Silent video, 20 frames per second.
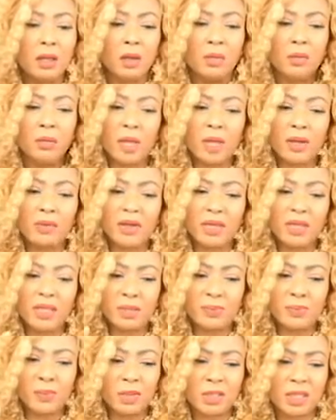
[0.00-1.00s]
Whatever
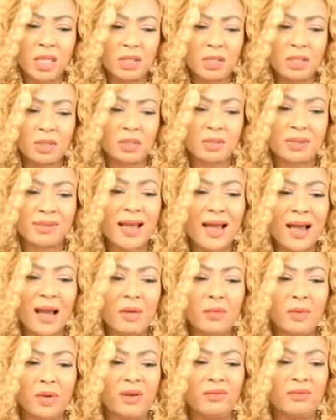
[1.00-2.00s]
these possessions
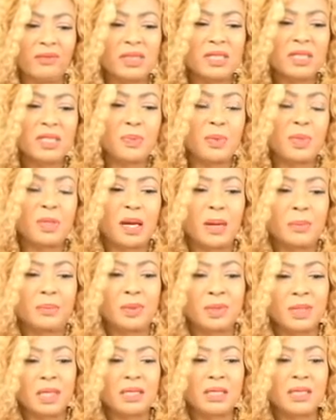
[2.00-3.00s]
are, whatever the spirit that
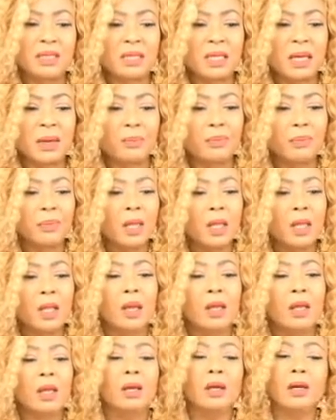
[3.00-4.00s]
possesses them,
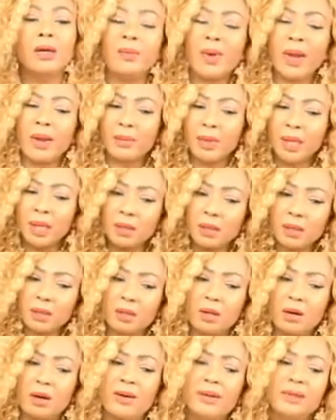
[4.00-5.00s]
remember,
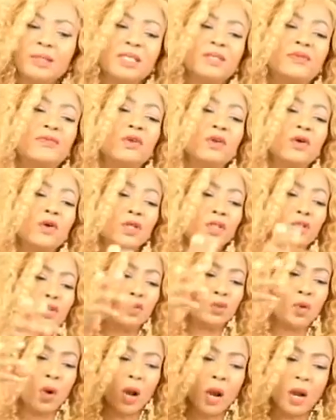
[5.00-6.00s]
God is flowing
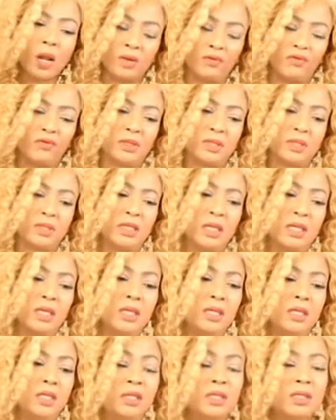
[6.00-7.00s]
through all of us.
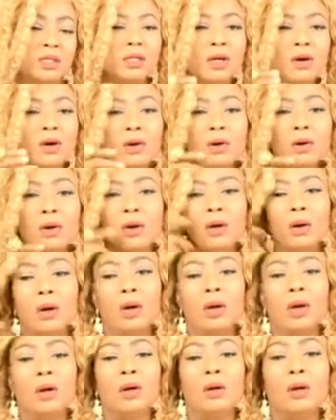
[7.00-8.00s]
And so,
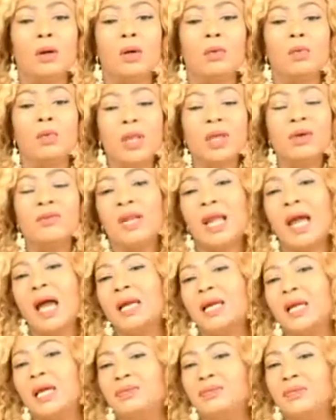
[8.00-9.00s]
whatever
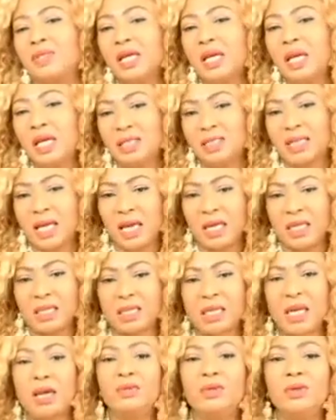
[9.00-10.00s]
that gift is that
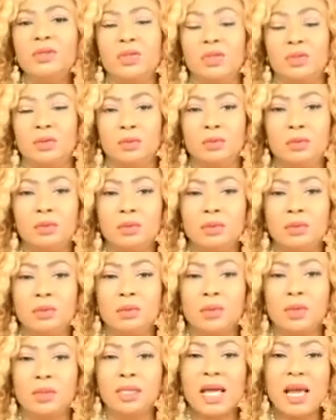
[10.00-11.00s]
he's given you,
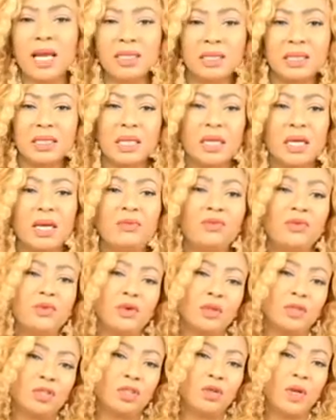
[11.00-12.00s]
that's the gift
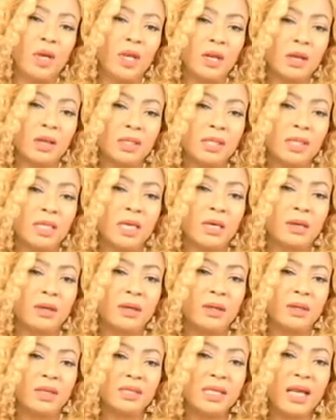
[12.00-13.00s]
you're showing us here
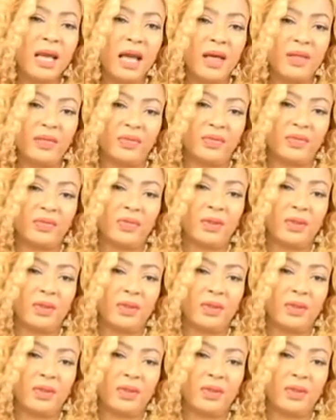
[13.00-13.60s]
on this earth.